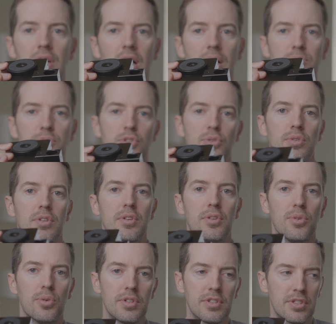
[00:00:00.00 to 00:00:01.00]
up to the
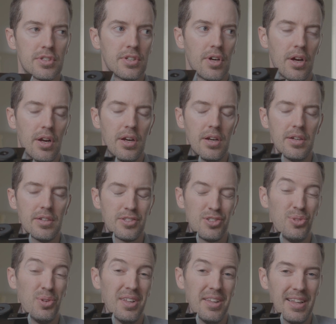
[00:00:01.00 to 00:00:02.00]
North Star
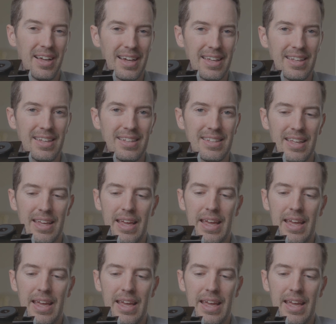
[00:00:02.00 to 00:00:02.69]
to align it.